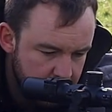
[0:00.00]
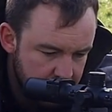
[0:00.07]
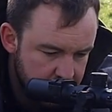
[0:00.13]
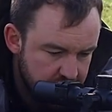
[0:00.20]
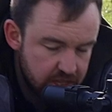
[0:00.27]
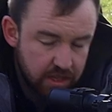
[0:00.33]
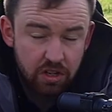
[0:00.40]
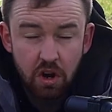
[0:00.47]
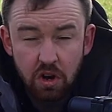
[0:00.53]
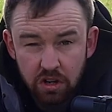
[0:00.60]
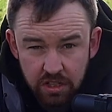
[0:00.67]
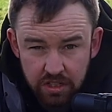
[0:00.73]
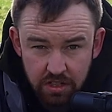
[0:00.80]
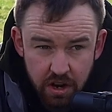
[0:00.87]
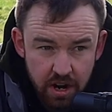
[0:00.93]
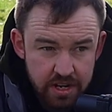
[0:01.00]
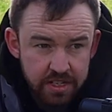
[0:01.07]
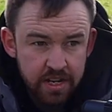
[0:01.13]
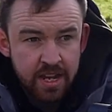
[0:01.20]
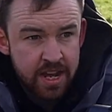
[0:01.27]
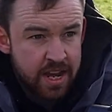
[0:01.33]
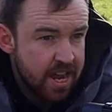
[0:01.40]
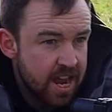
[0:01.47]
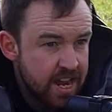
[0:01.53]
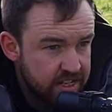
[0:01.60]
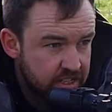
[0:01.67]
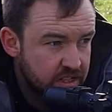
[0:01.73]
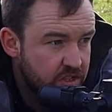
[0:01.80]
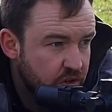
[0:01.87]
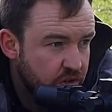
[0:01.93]
Let's say the gong size
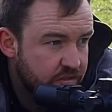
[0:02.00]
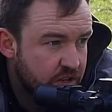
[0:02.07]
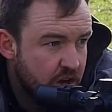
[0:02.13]
is the sort of